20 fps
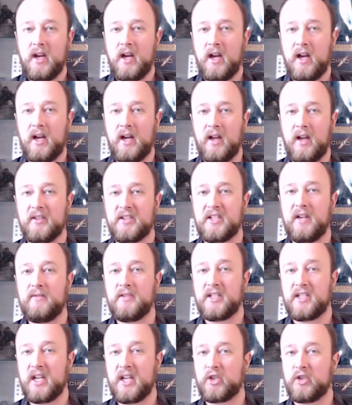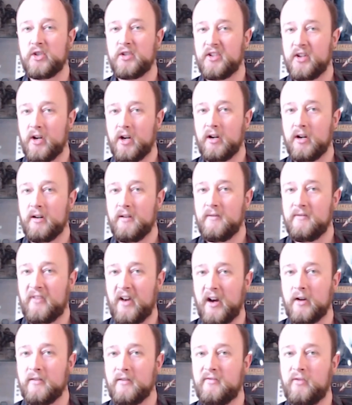The 7 sections are
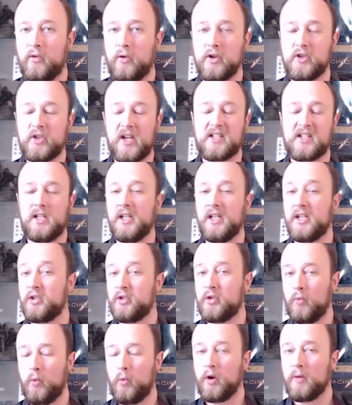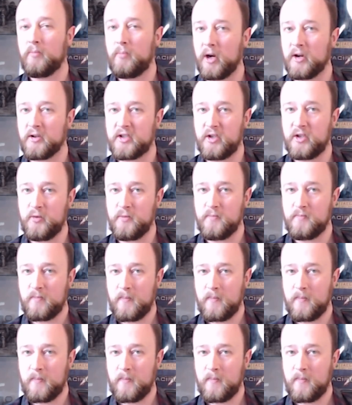Fire and Forge, Escalation to War, Part 2.